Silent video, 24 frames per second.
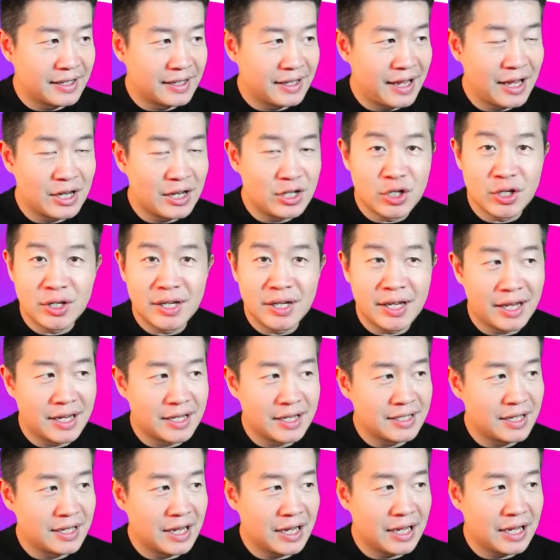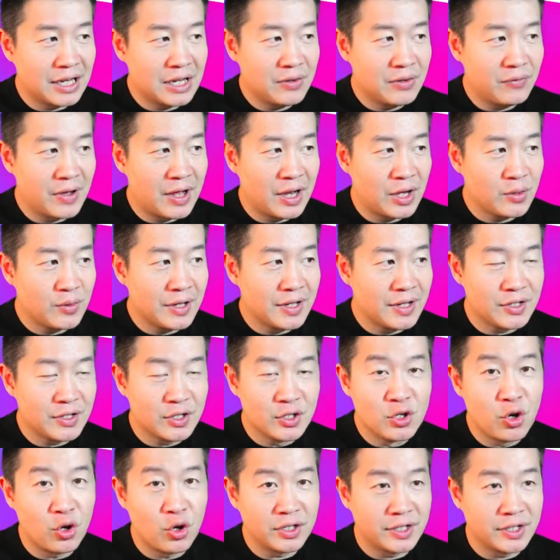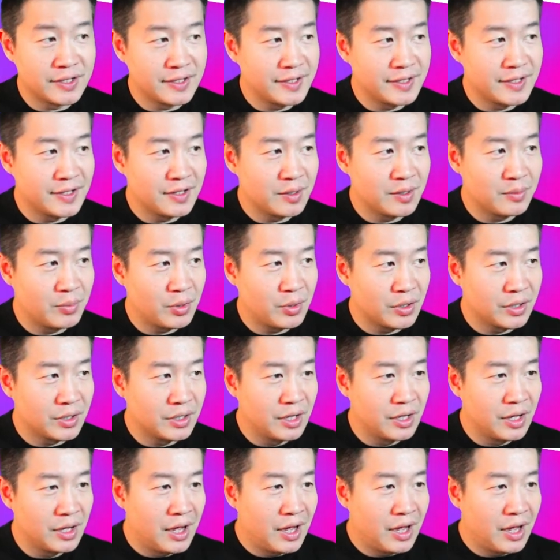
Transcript: a tangent that has negative value. It is not a turning point.